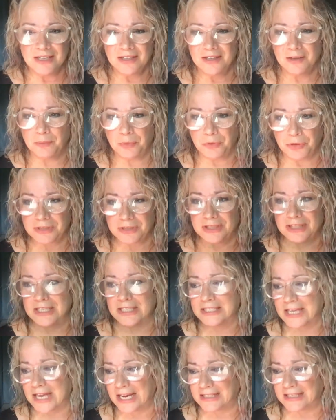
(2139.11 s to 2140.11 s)
the books and the
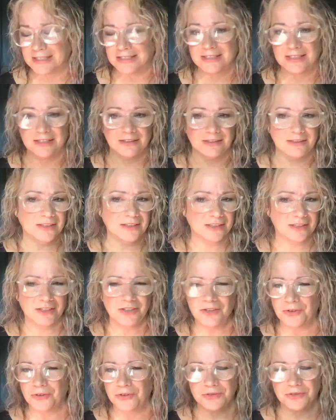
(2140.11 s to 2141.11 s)
texts, and you
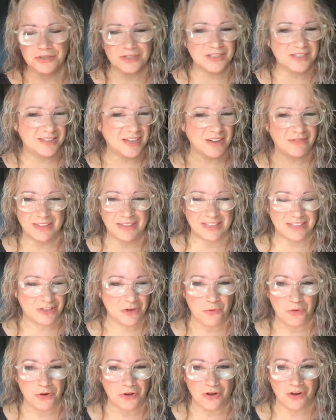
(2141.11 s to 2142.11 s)
know, there's stuff that's
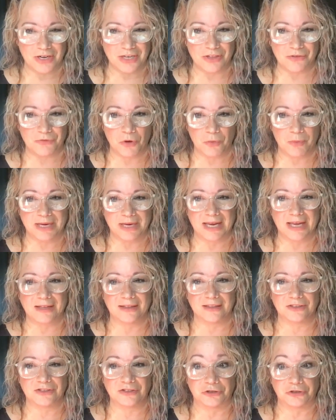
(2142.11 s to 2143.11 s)
going on in the Roman
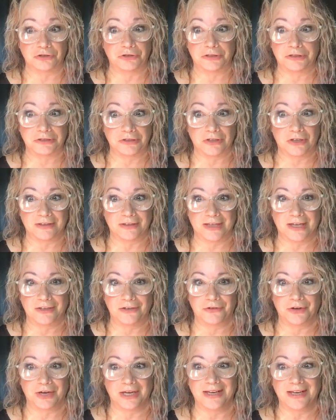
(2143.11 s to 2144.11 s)
Catholic Church that's not that
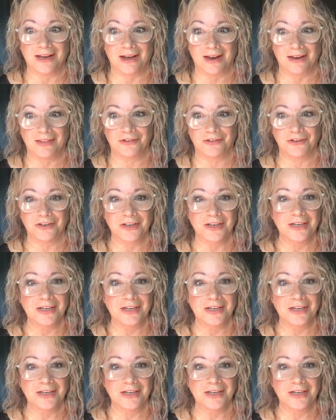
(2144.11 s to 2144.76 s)
great either.